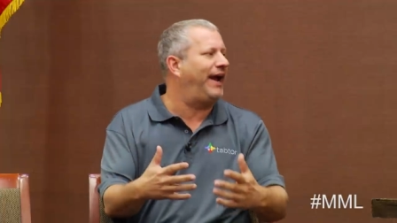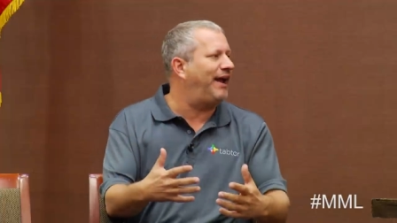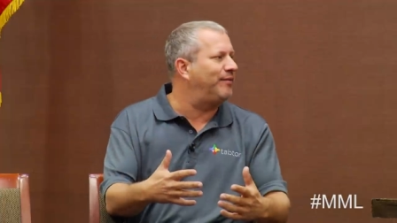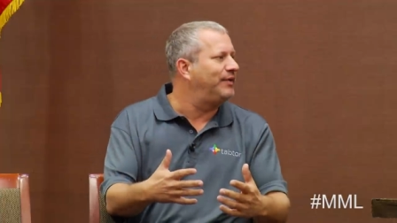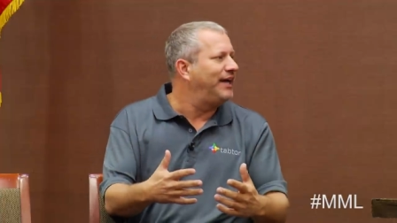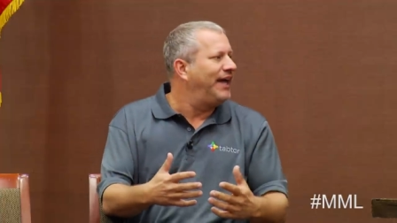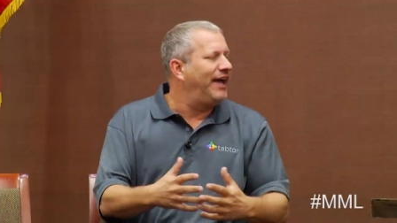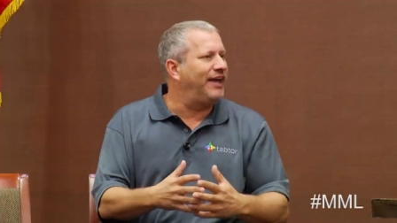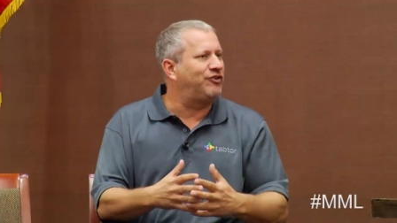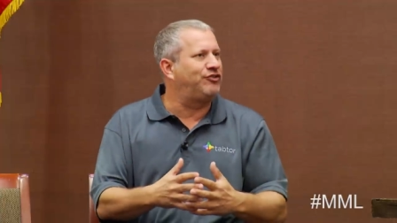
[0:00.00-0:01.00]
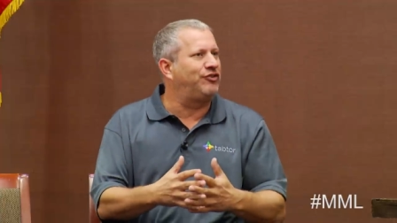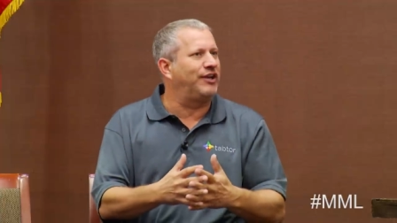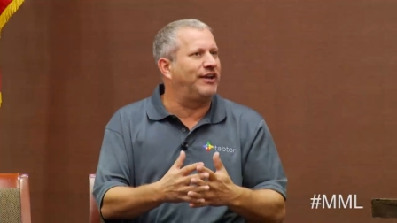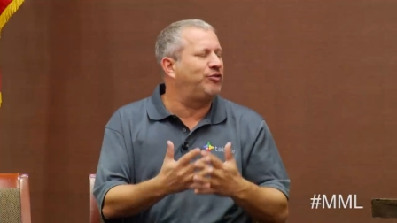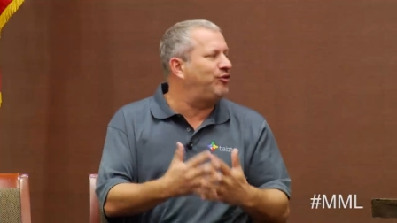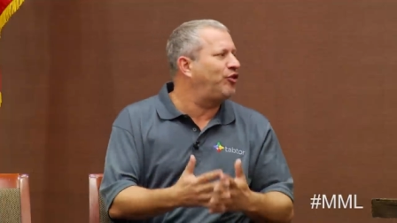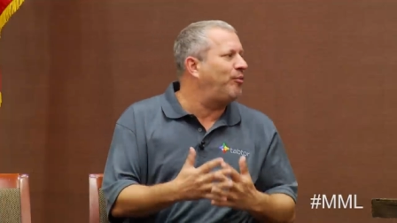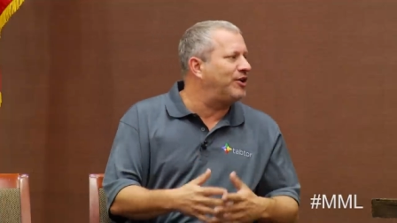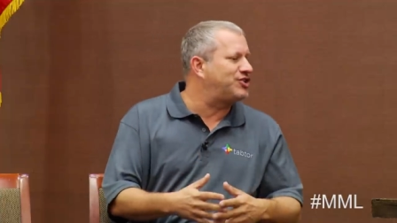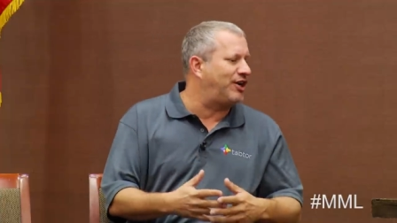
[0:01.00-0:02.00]
am, it gives me so
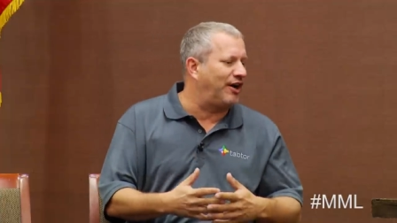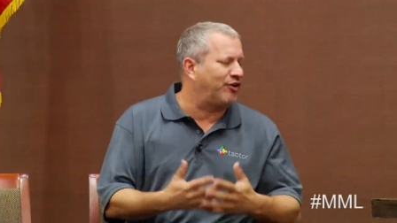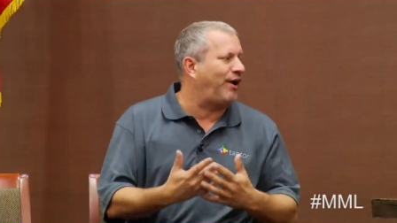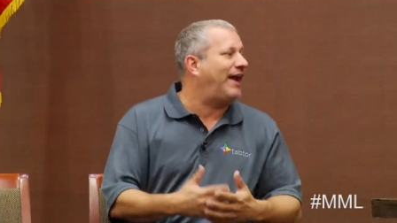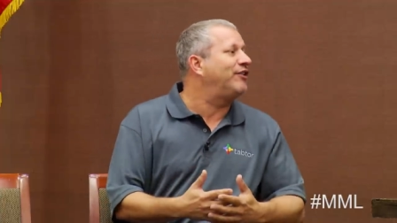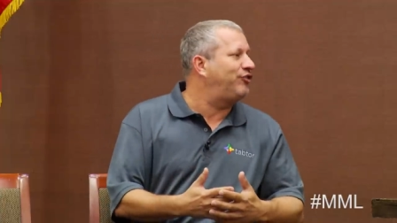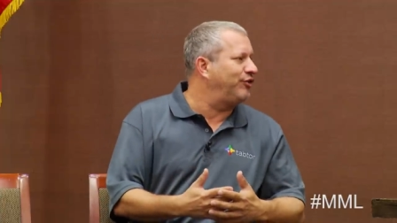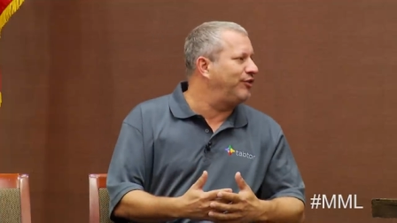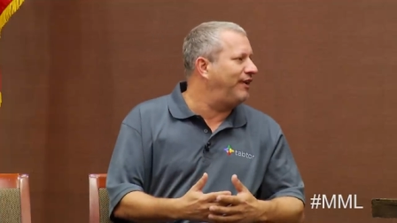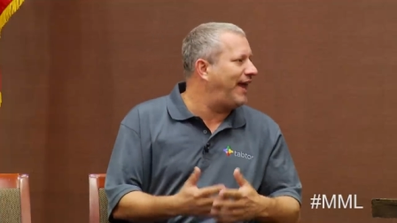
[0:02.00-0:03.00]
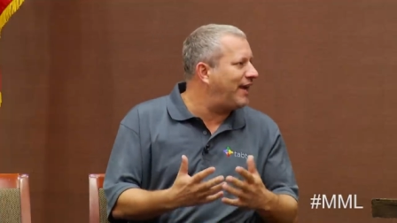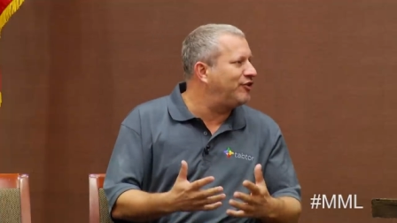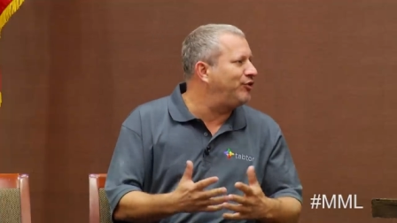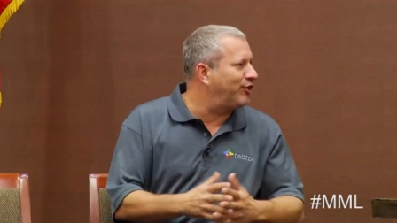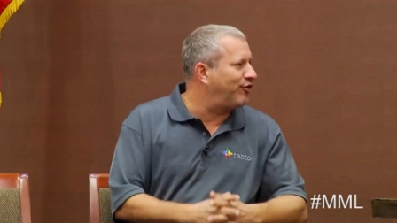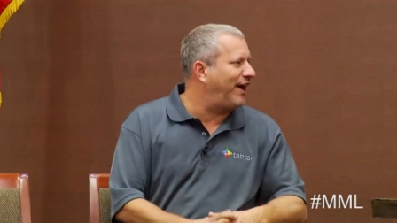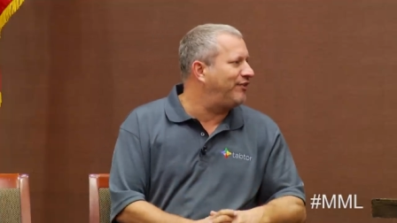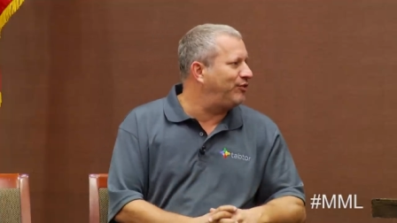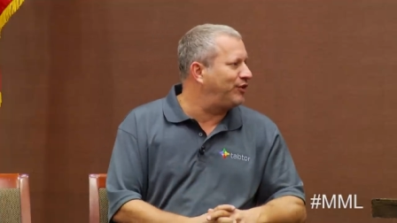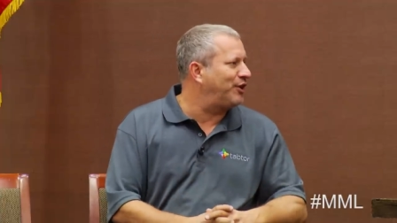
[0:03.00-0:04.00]
much gratitude, an attitude of
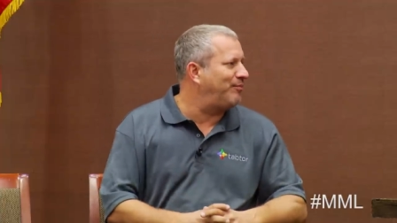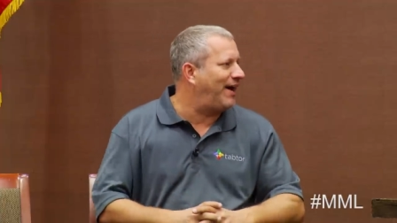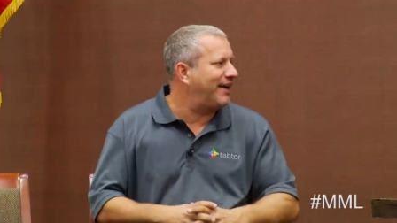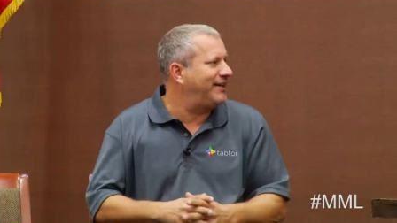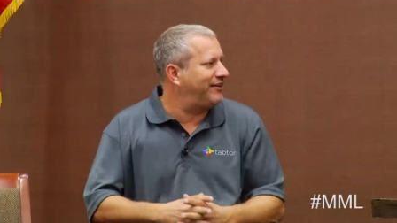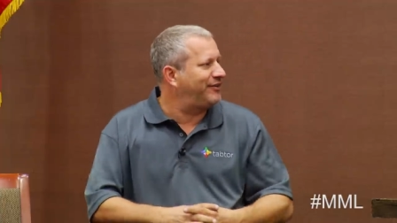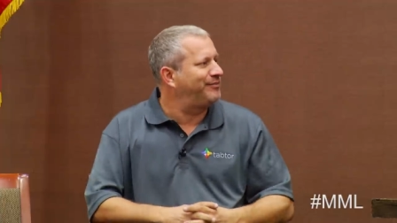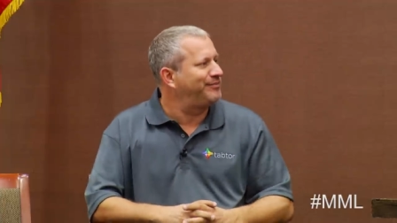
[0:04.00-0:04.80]
gratitude to come back here. That's